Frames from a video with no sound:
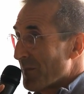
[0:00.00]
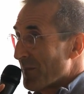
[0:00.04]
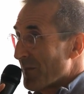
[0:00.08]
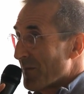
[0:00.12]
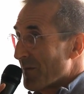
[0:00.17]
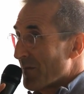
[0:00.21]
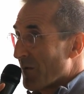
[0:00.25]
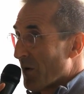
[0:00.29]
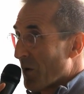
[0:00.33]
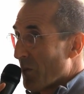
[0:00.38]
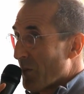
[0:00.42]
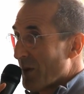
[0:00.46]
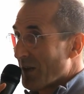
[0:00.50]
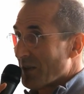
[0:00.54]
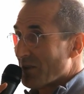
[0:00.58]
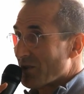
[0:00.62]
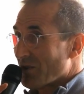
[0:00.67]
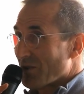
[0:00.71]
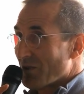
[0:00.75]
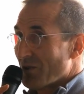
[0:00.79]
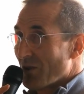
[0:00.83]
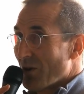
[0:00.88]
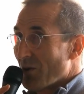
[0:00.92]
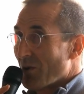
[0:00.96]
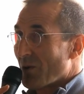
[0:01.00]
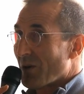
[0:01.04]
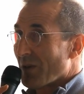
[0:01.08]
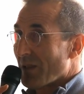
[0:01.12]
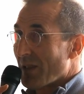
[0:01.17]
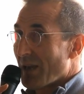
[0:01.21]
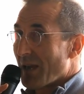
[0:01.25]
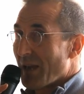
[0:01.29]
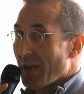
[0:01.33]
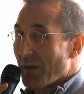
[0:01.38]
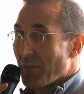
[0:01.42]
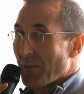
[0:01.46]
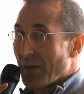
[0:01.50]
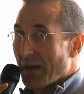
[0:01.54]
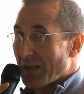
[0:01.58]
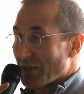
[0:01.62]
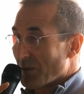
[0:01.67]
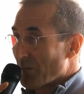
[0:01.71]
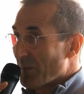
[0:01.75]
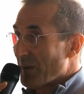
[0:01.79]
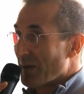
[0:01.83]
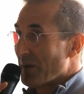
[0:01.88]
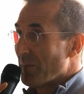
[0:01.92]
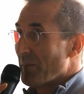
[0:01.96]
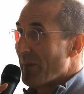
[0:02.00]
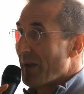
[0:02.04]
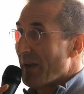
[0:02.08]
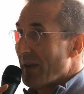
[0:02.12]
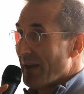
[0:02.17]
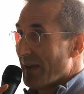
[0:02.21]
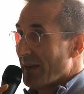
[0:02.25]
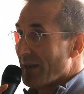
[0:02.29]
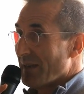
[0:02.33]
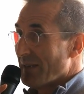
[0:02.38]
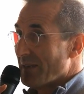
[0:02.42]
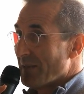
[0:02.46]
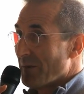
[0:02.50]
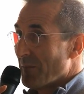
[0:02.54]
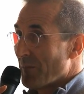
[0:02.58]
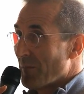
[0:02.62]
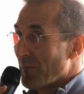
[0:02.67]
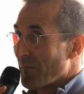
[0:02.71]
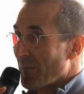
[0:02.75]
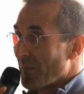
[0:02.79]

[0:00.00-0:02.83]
for which no claim has been made,